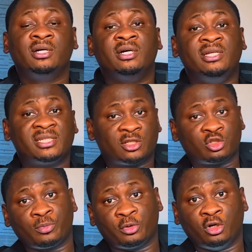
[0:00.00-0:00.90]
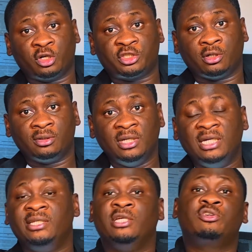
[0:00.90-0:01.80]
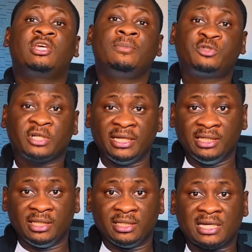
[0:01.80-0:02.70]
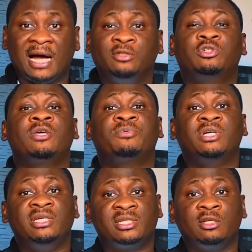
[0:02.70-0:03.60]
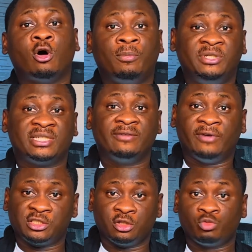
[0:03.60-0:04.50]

release it into production, then you keep training it and you keep releasing updated versions,